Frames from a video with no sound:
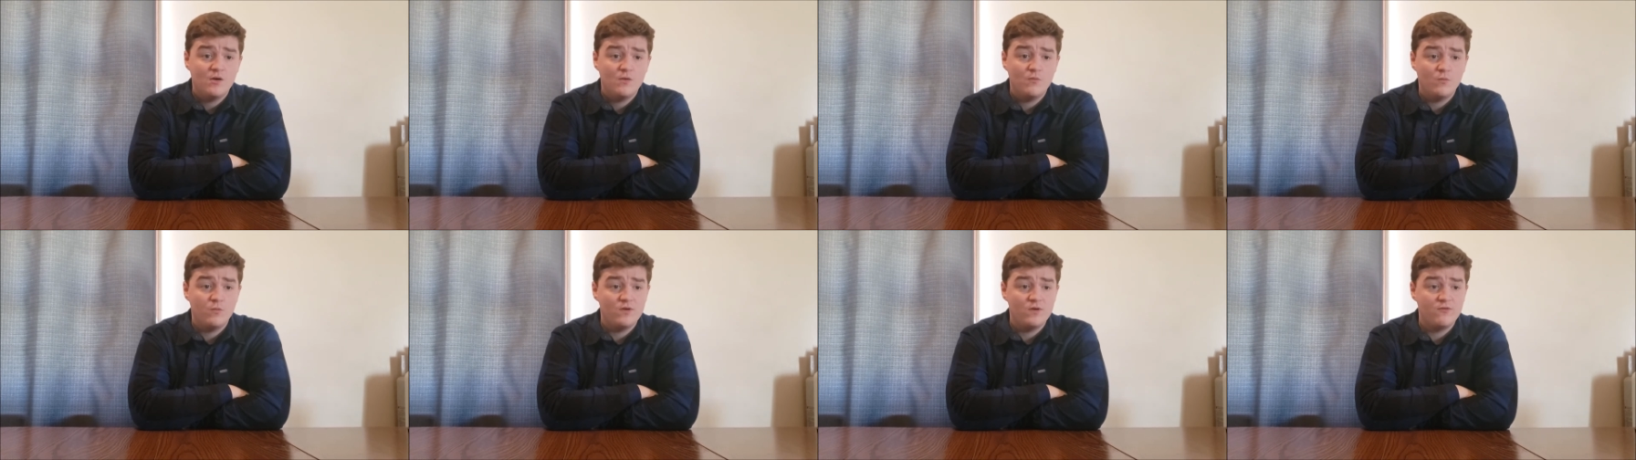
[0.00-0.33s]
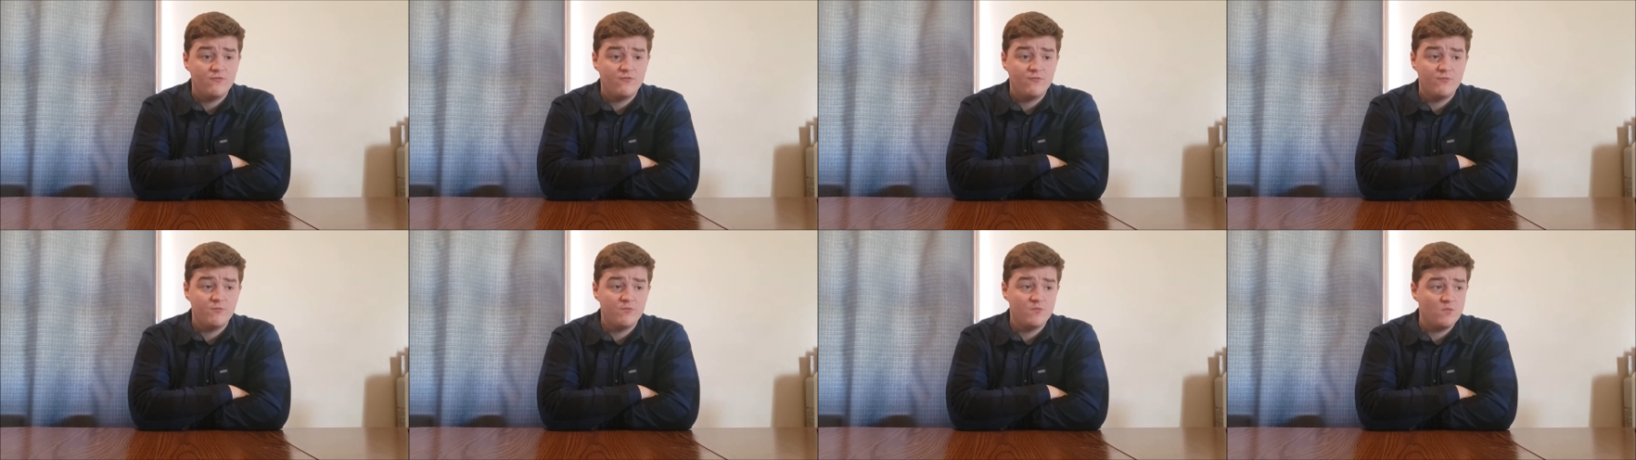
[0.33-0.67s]

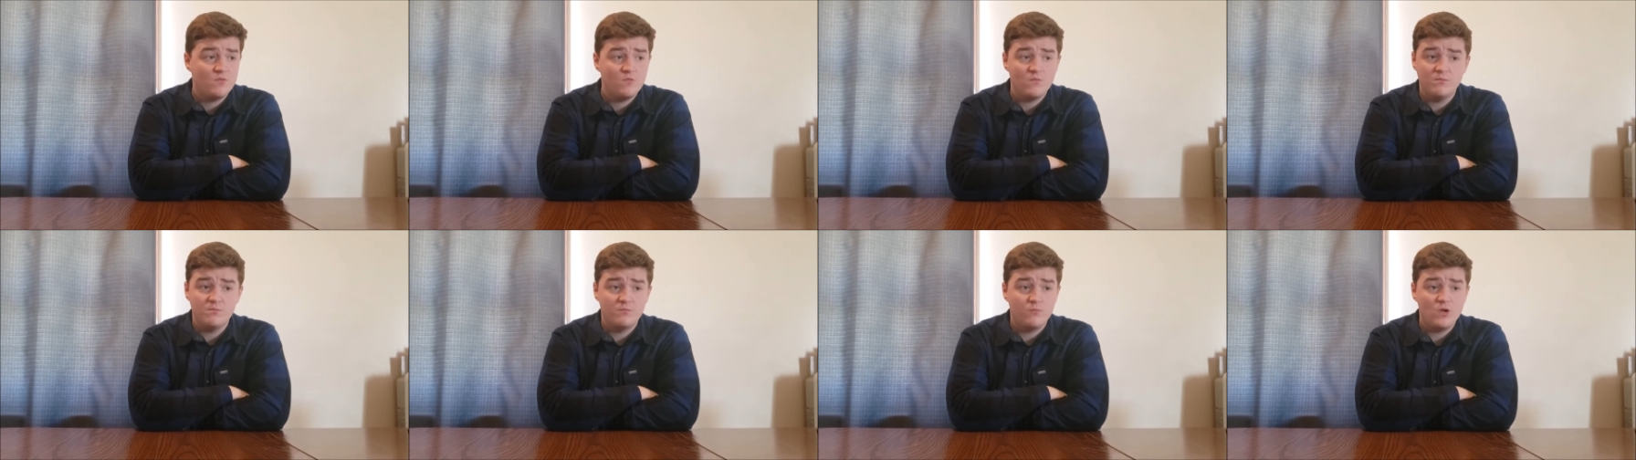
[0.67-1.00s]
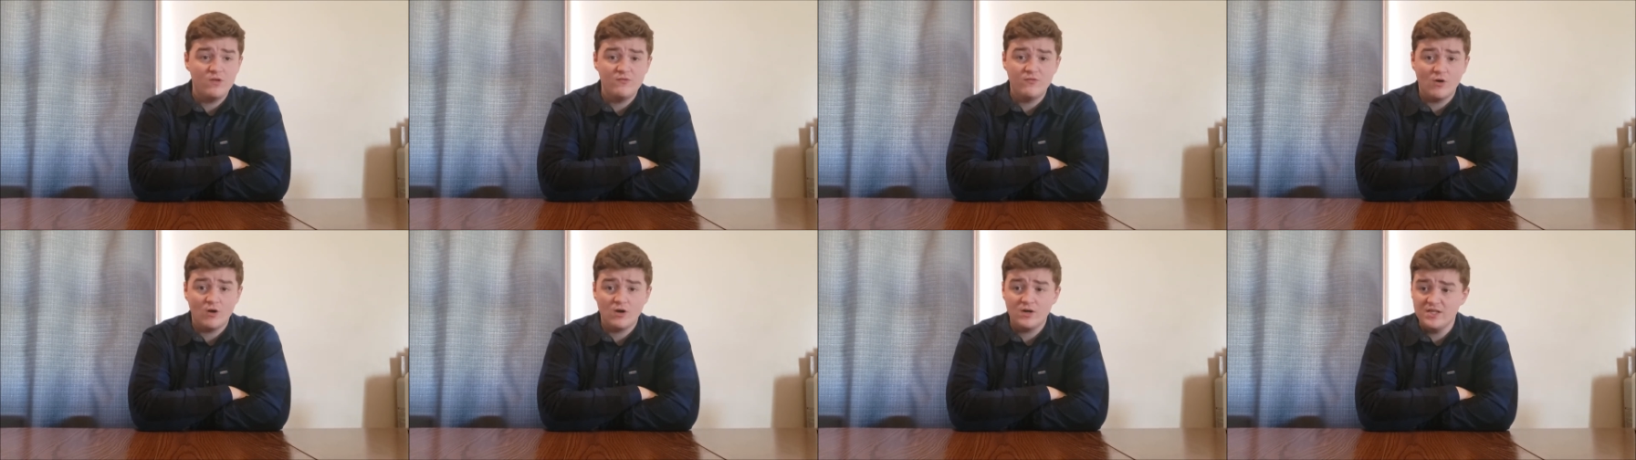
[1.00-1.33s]
We've
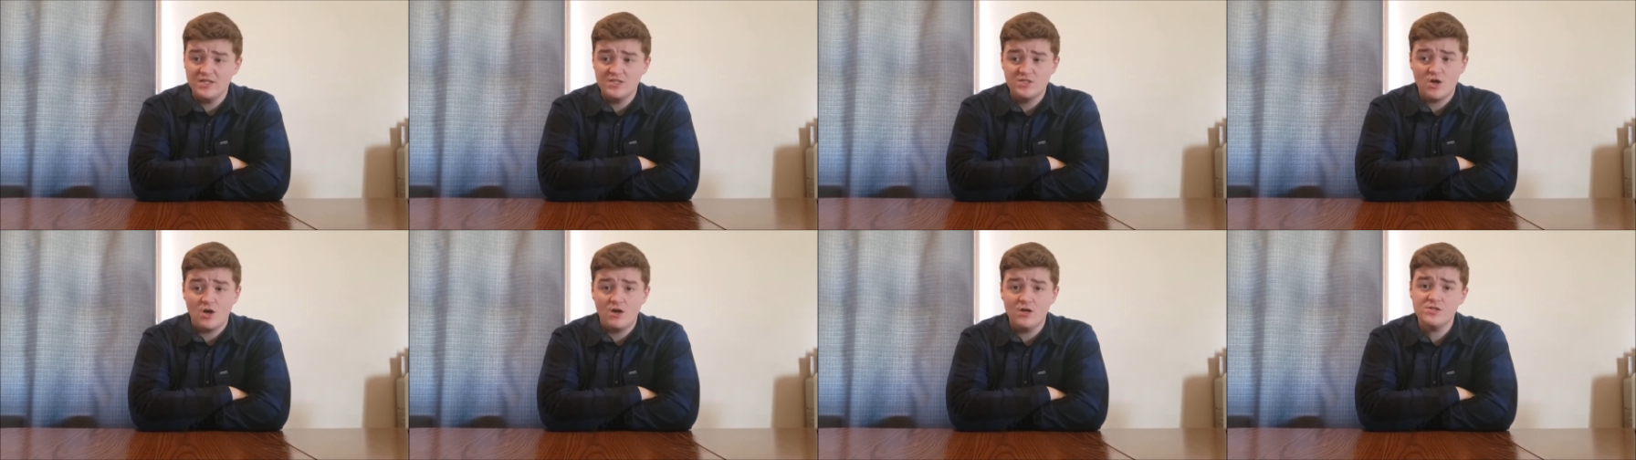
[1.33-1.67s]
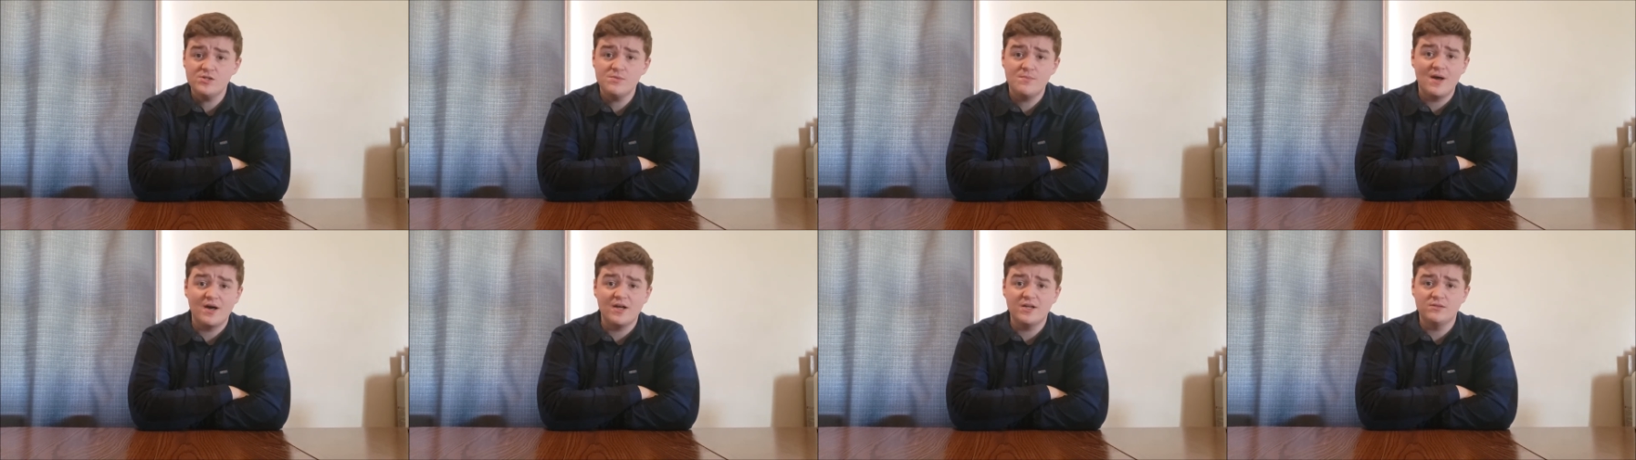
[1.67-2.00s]
we've already talked
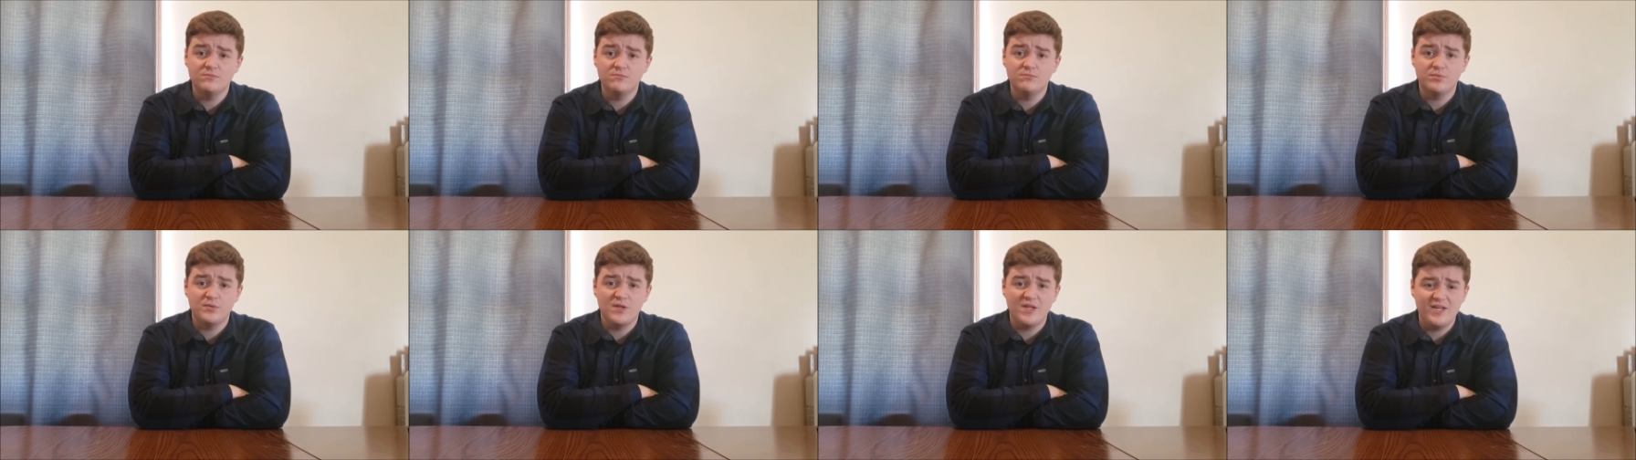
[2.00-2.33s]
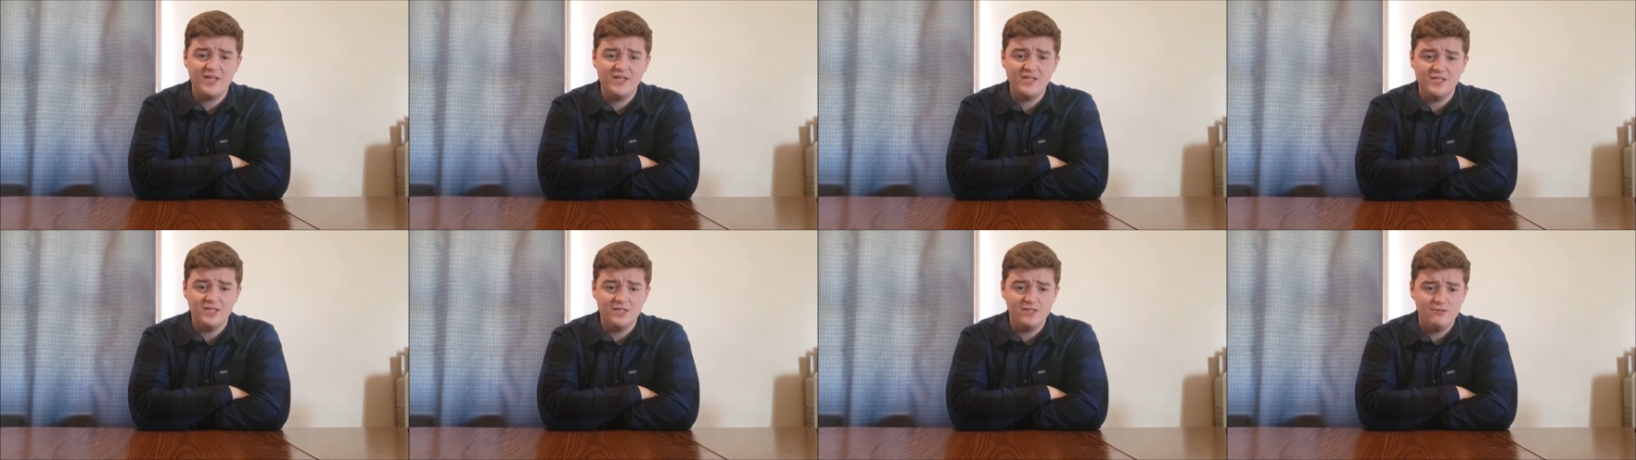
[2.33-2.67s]
about it and
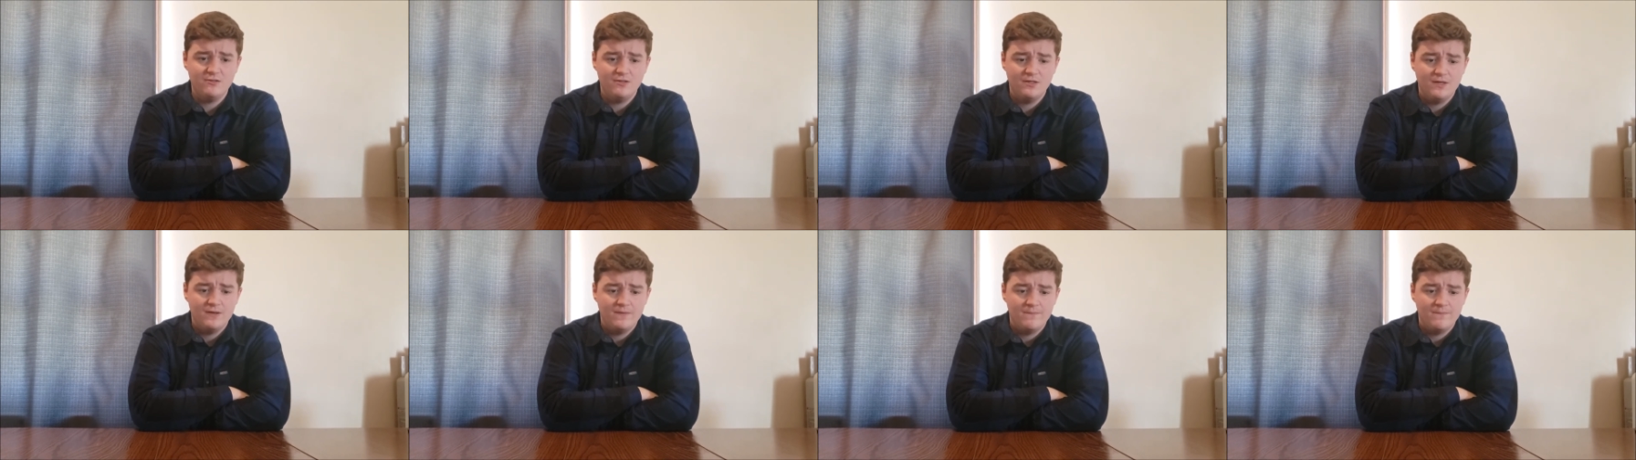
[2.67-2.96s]
planned it.